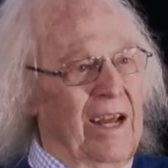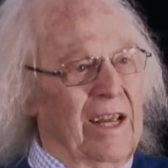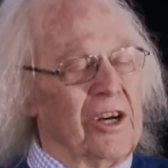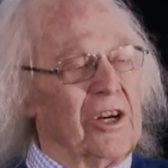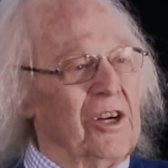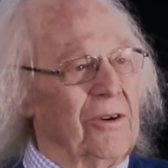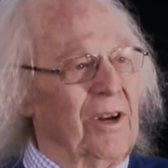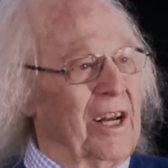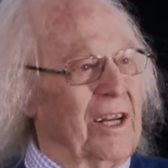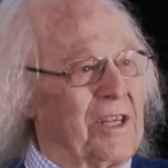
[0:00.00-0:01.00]
You can do a
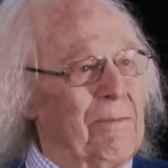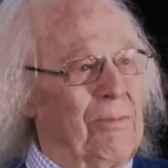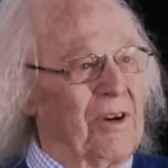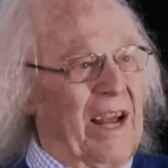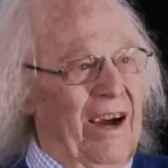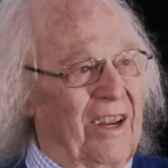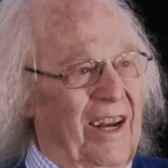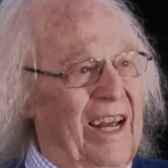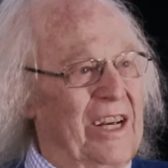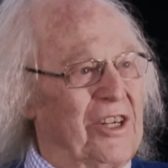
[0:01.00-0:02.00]
little simple
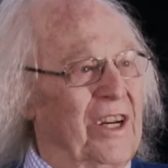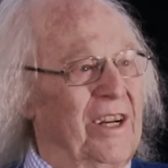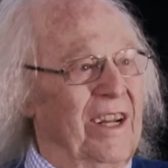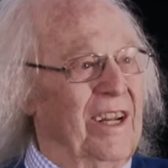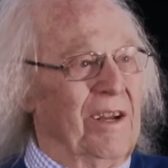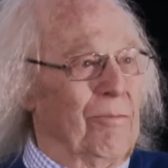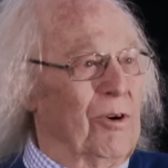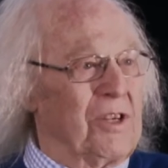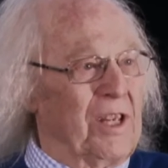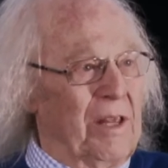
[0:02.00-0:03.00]
calculation.
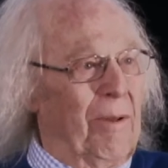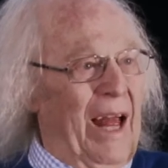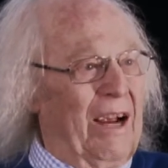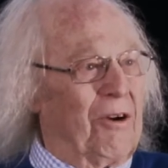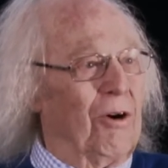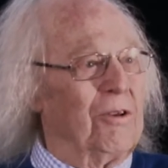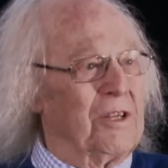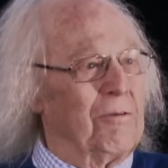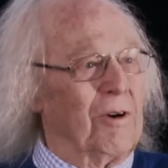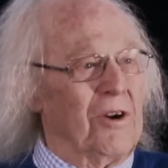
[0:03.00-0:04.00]
Most of the black holes
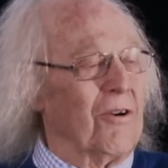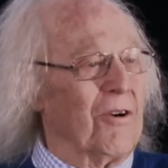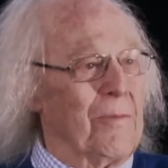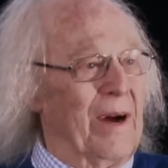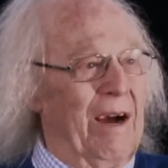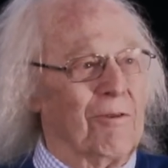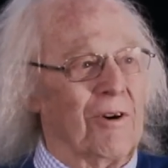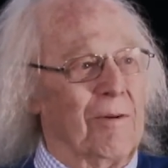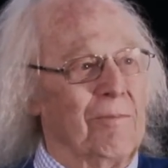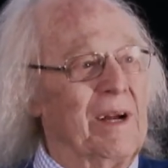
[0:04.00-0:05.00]
that were known about
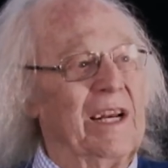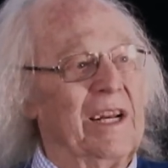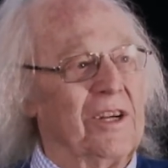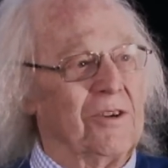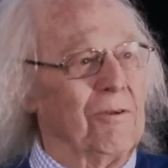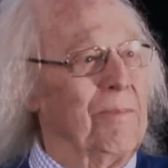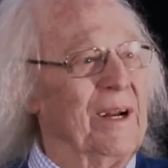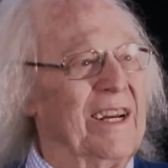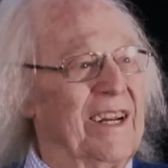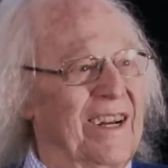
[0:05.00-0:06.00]
were 1 million to 1
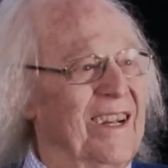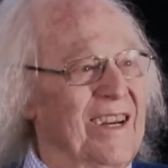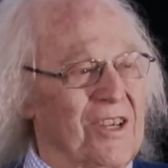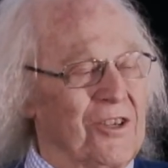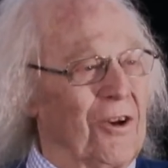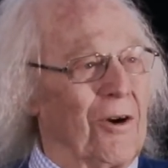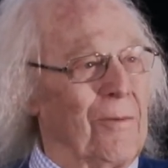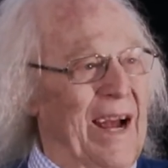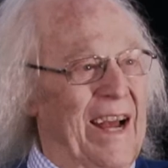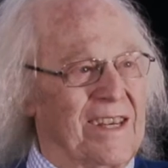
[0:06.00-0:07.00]
billion solar
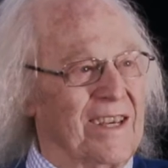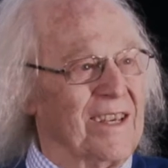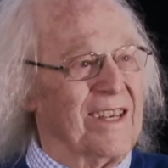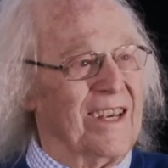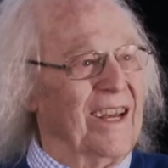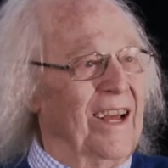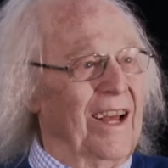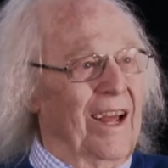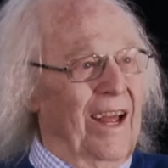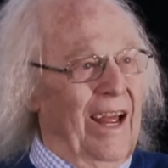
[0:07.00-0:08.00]
masses.
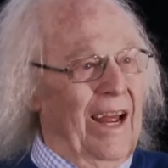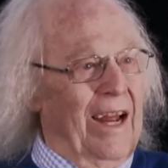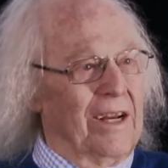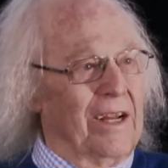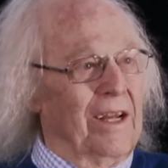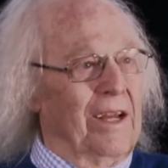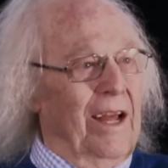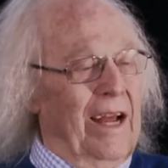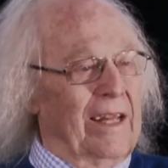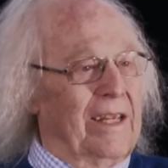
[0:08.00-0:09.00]
And
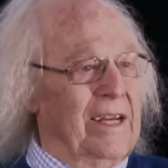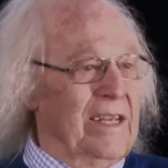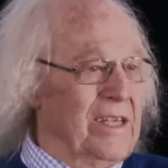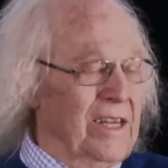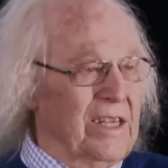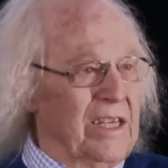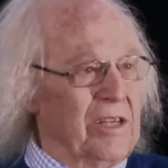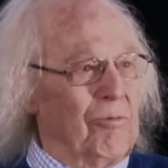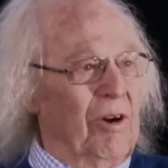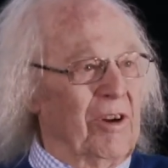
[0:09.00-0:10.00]
at the
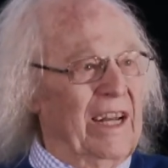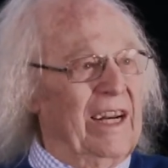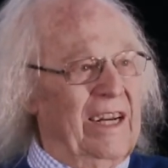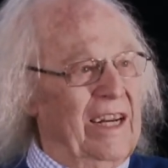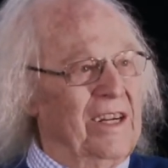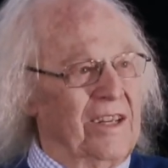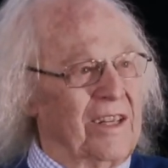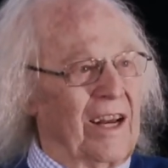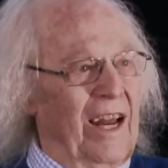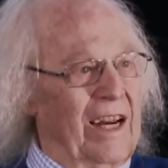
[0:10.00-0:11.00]
distances we were getting into
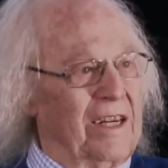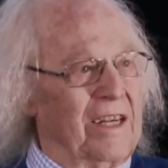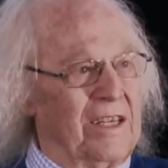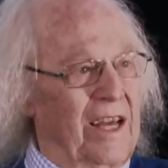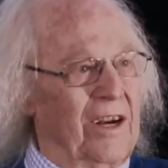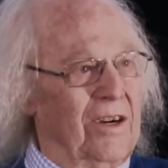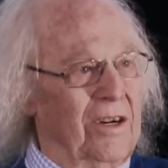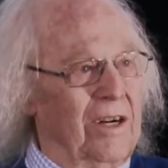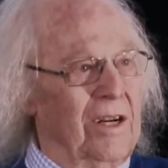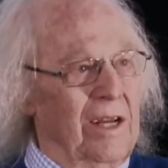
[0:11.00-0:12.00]
the galactic center,
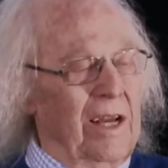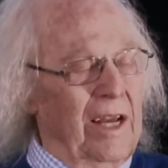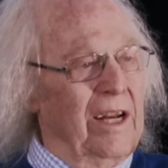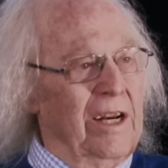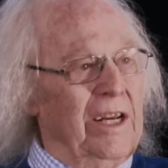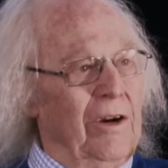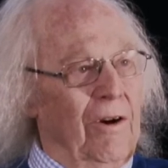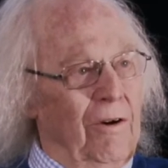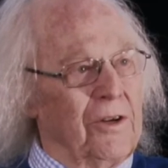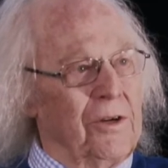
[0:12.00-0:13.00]
in a
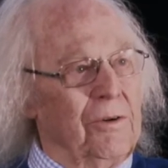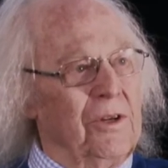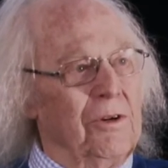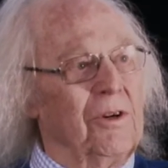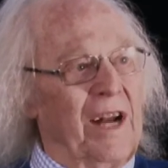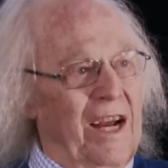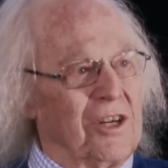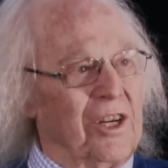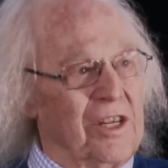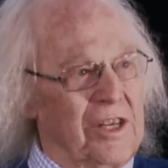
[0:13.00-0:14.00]
year or two, you could
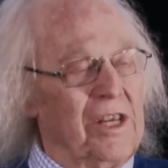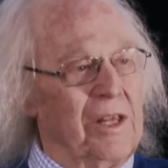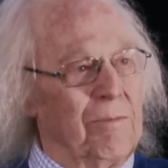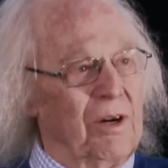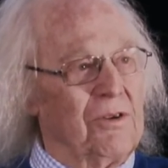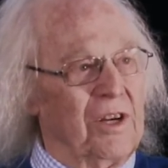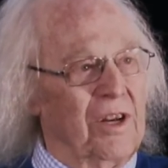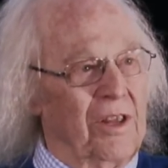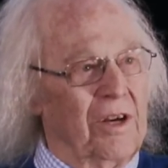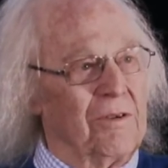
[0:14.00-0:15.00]
actually see the motion
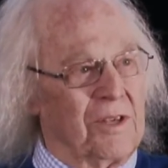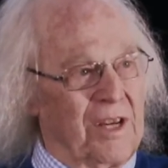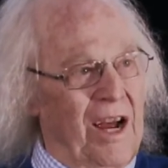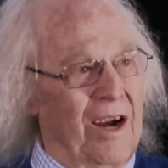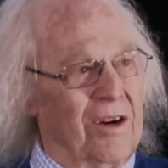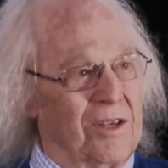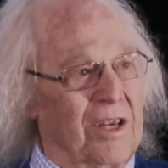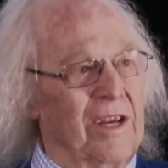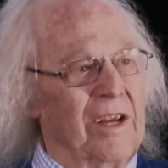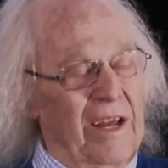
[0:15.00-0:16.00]
of those stars
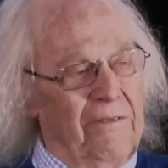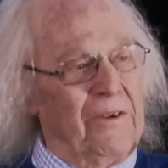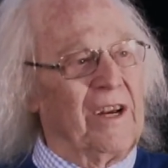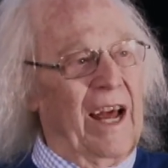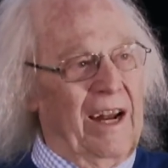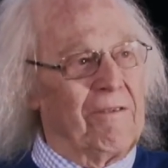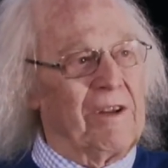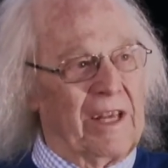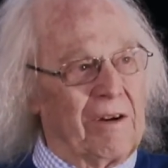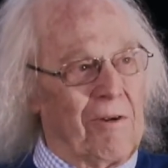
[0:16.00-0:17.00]
if you got
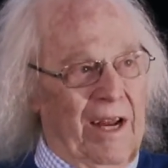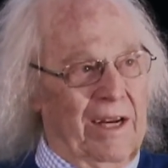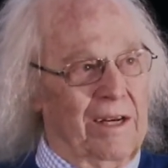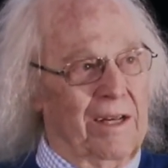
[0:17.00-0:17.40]
everything right.